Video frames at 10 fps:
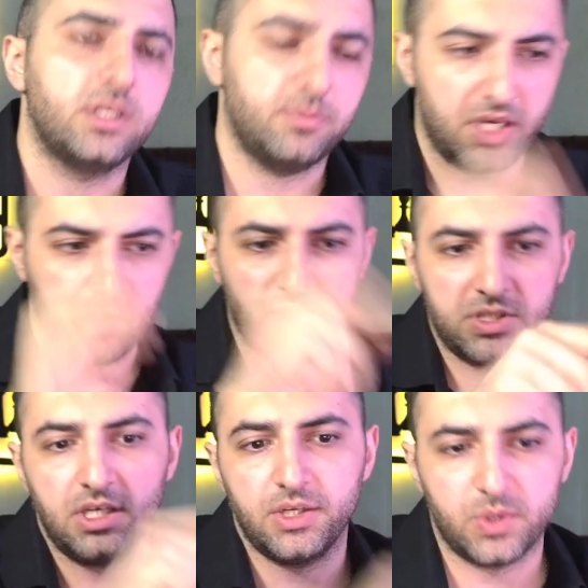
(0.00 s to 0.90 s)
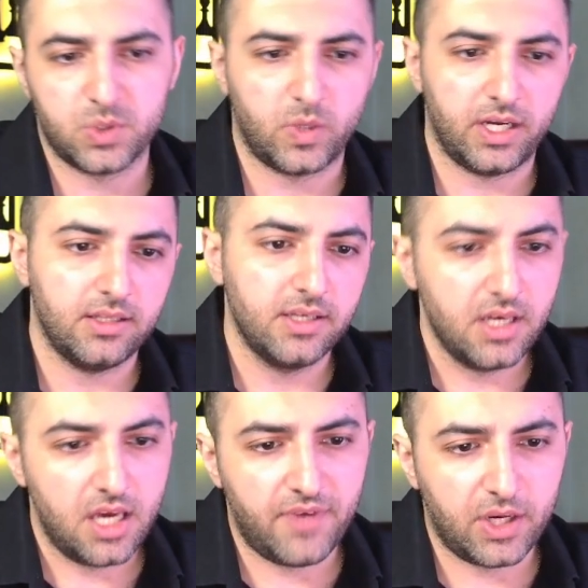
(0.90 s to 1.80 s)
be used here as well.
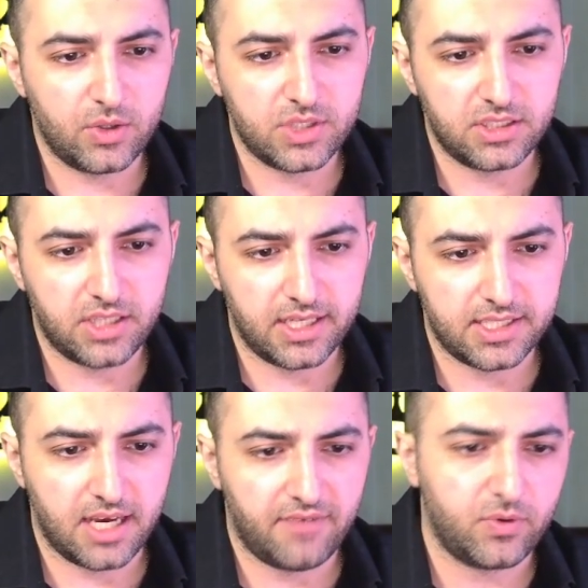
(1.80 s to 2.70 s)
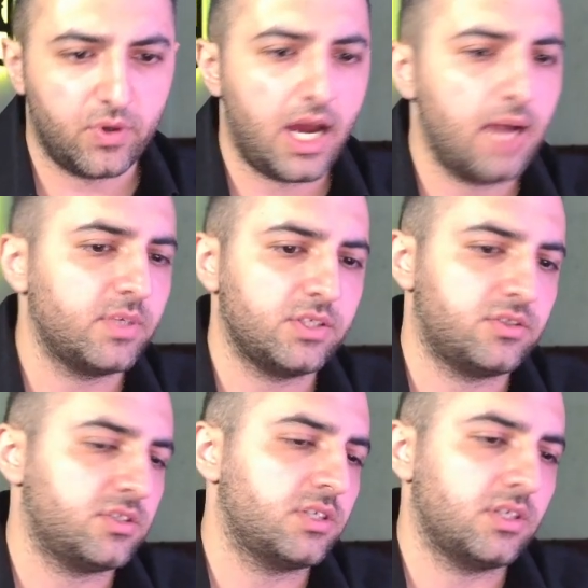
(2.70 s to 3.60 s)
If he goes, he takes f4. I'm
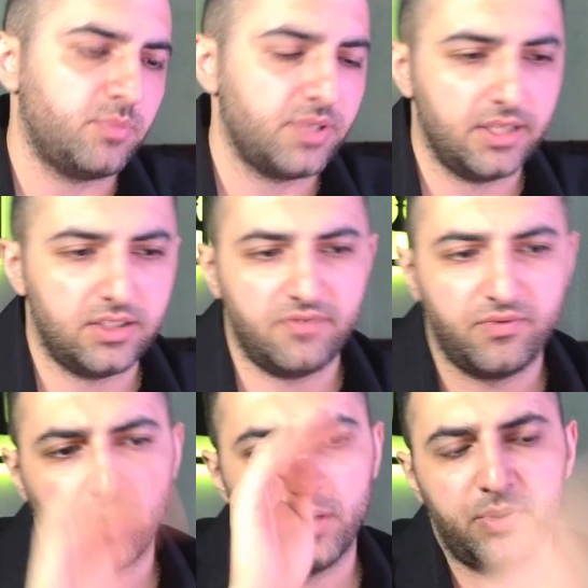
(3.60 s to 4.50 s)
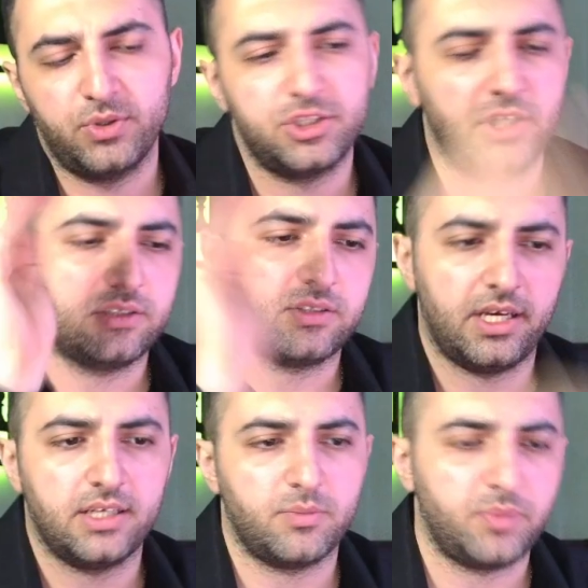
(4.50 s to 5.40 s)
just going to play d4, push it,
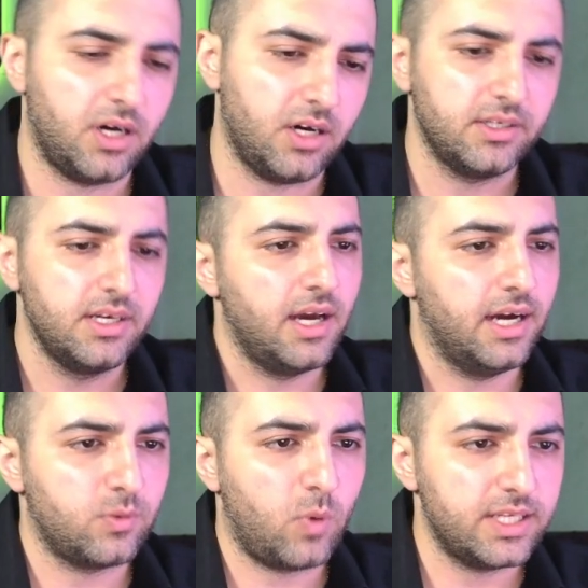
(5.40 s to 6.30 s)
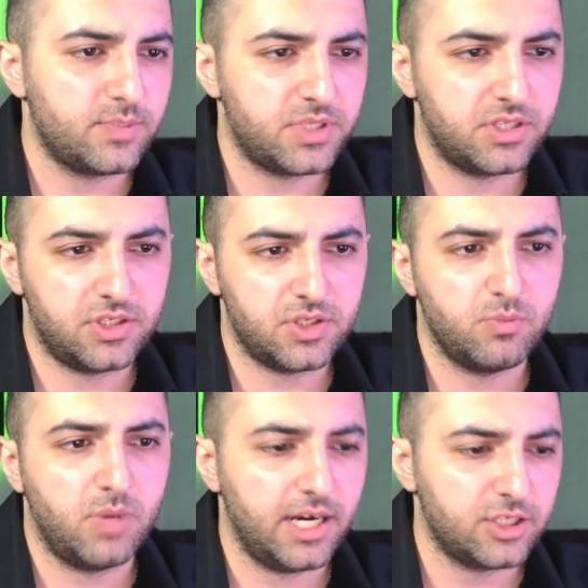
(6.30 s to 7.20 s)
take the pawn, and white's position is
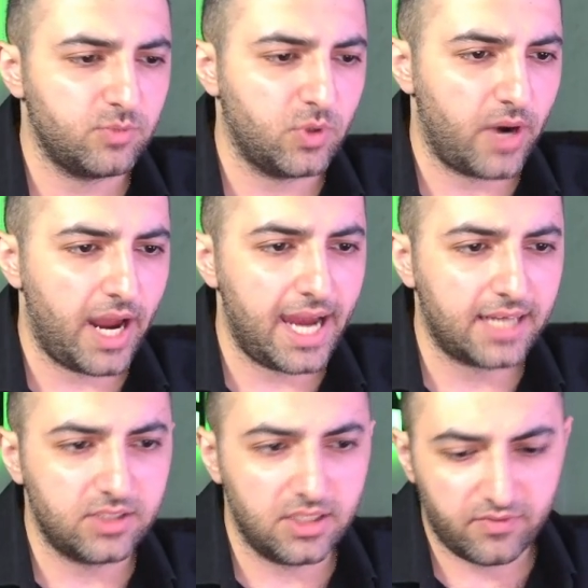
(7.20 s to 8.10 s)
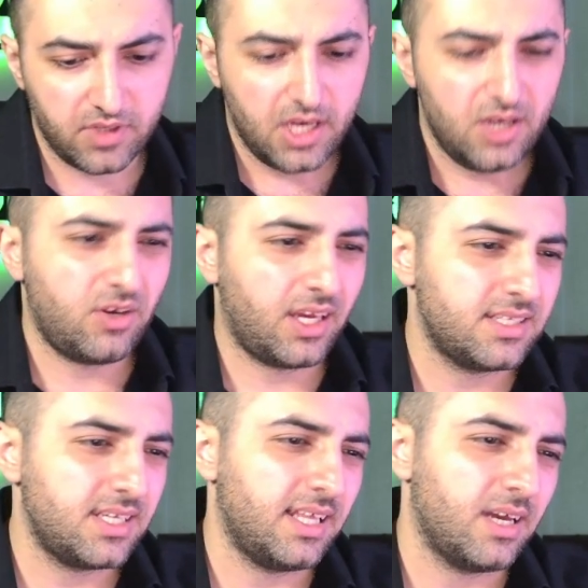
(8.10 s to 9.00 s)
much more active. You can
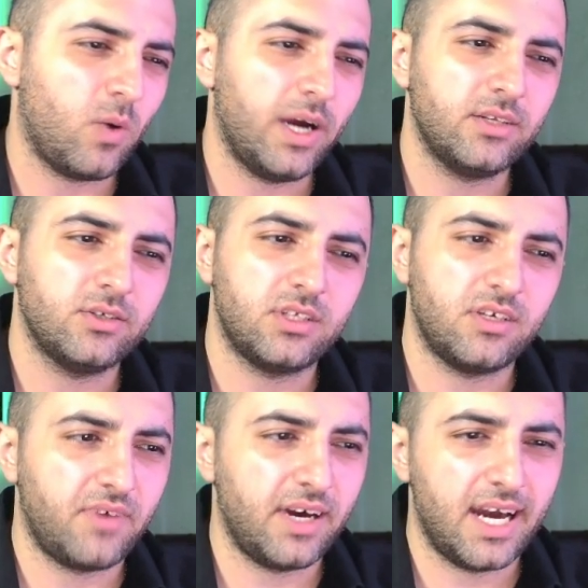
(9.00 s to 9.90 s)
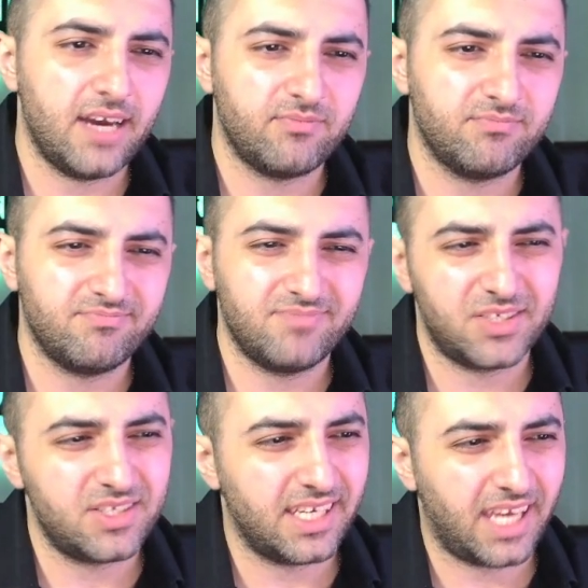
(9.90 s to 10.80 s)
say, like, why not d5? There
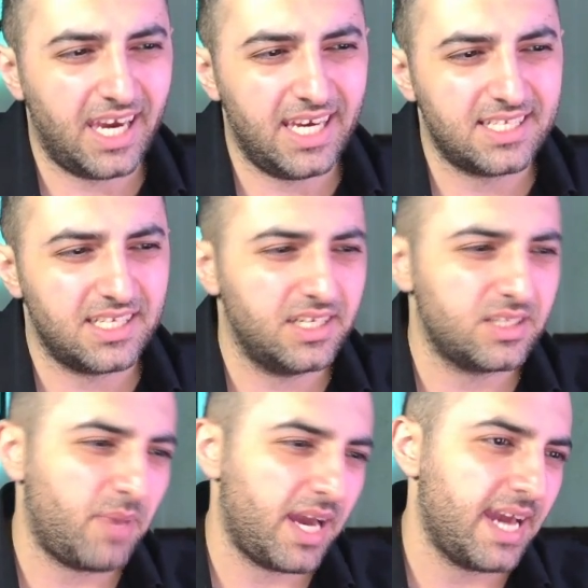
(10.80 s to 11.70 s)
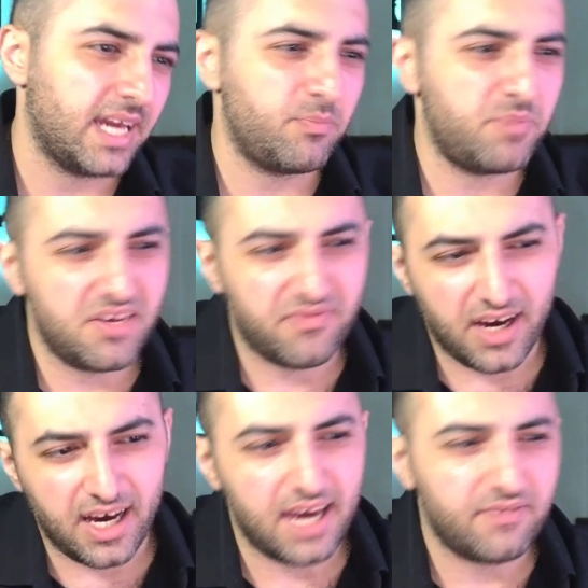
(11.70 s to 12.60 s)
is like a6, back,
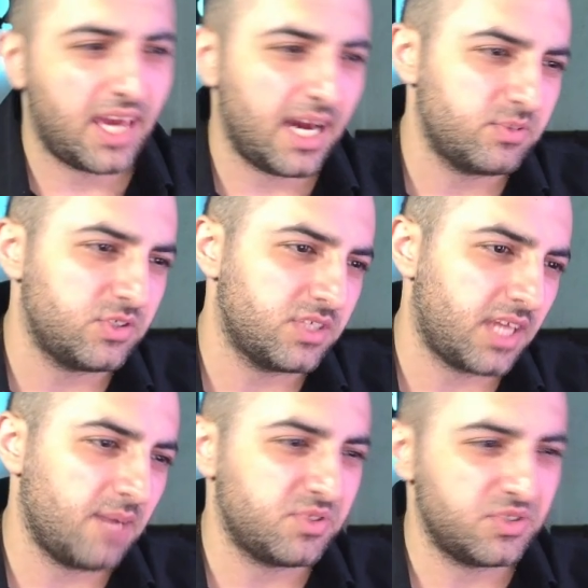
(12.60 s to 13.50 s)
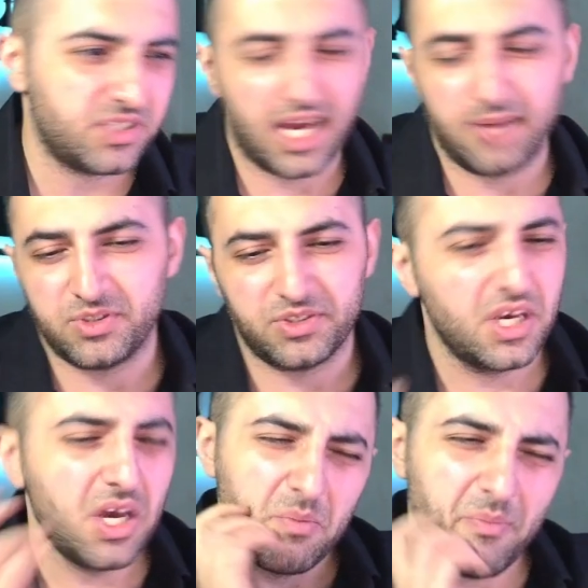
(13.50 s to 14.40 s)
b5, captures, captures, captures.
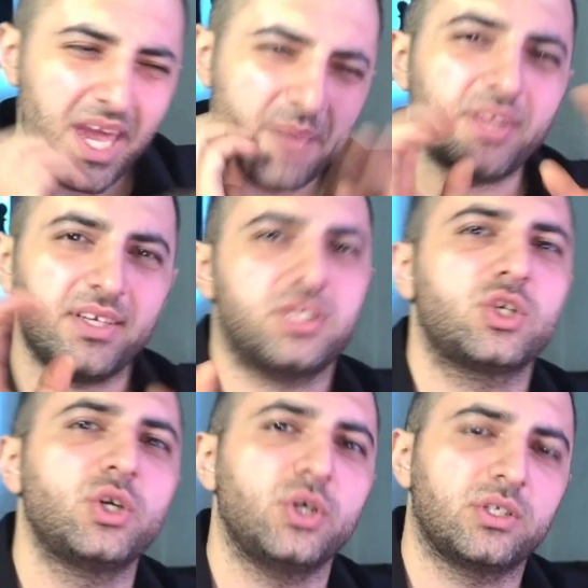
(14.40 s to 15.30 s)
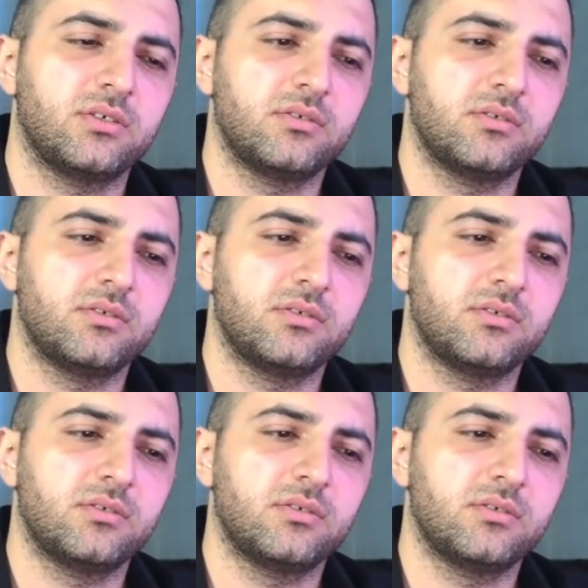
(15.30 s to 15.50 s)
Maybe this is good.